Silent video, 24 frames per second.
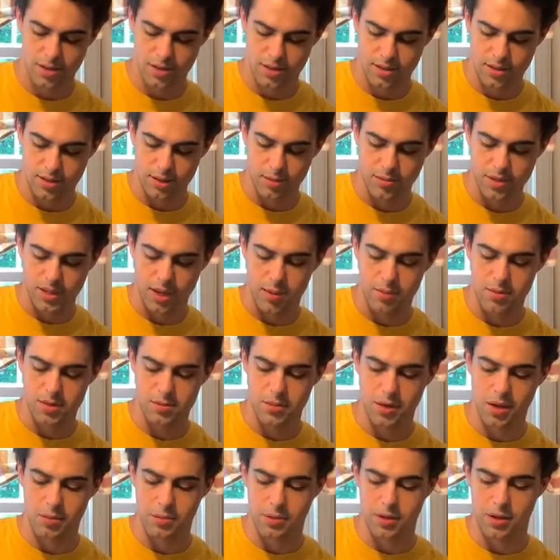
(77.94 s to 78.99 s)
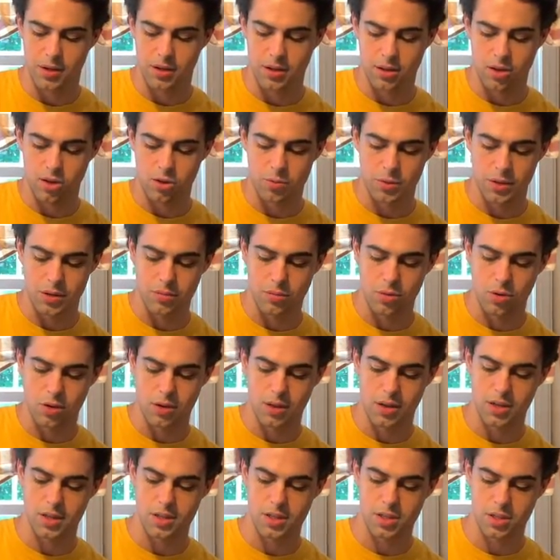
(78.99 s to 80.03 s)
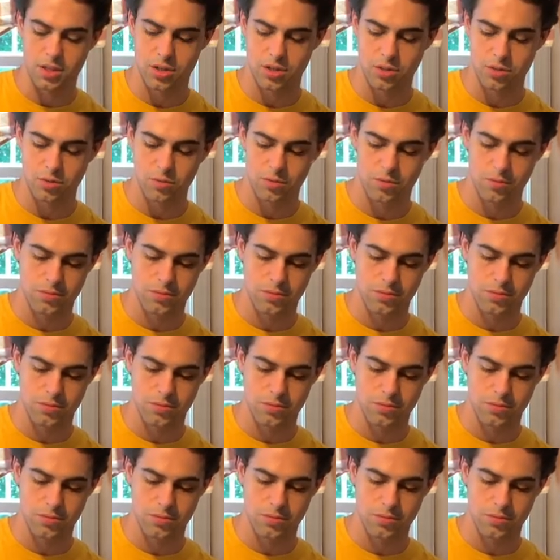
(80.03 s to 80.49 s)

sometimes maybe a little bit more than a scoop.